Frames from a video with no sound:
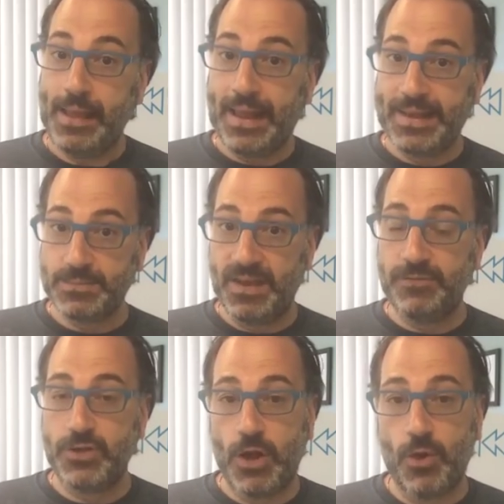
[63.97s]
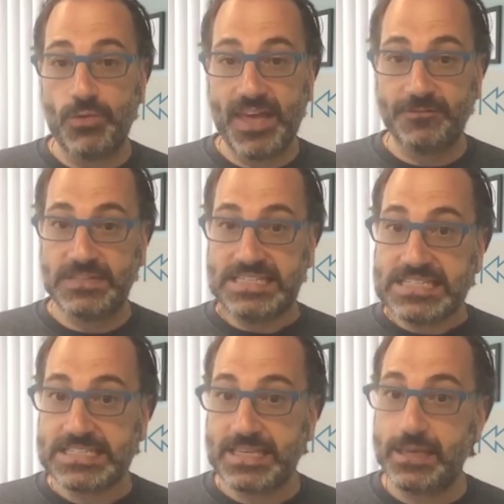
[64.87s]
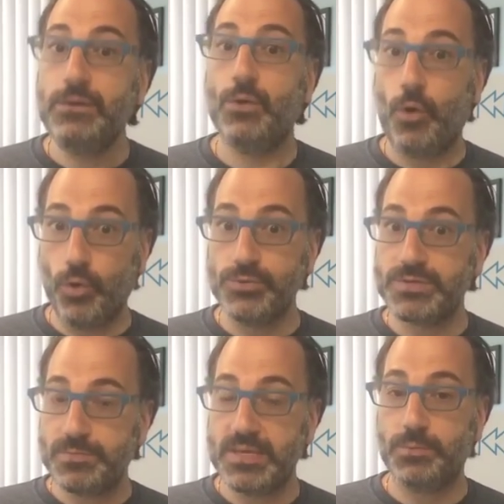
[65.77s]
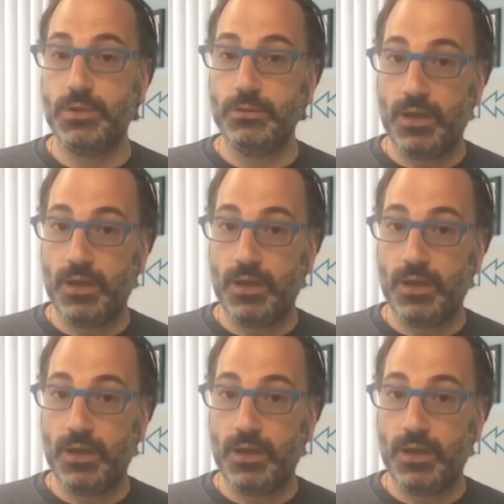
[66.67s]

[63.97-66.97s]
And as many of you know, the FTC holds people,